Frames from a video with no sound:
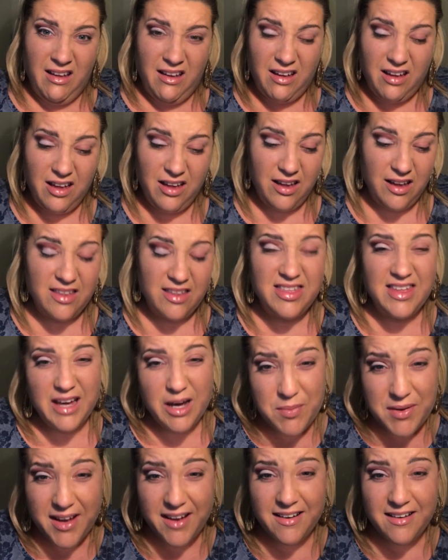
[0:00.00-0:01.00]
I think
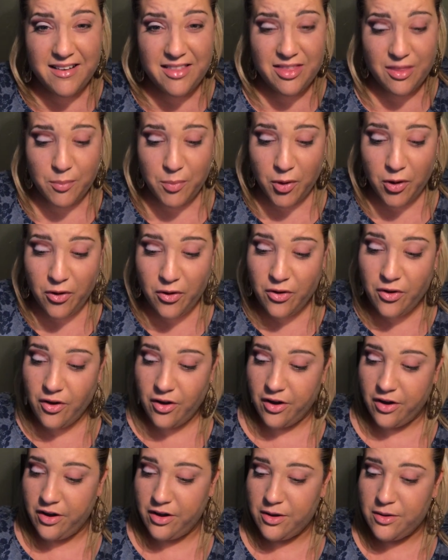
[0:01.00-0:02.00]
I'm getting the
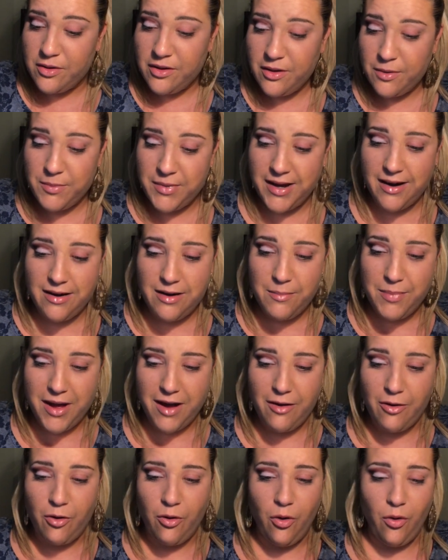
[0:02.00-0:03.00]
bug. I'm getting a
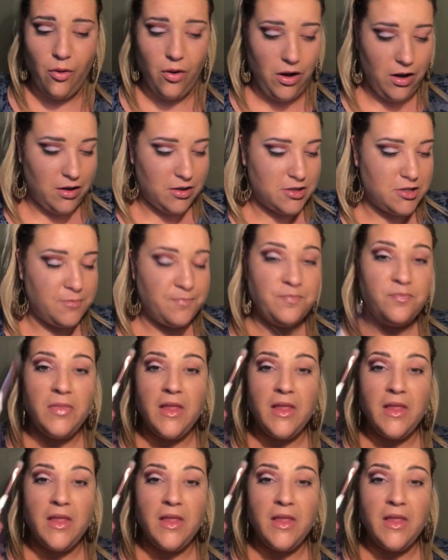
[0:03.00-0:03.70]
bit cold.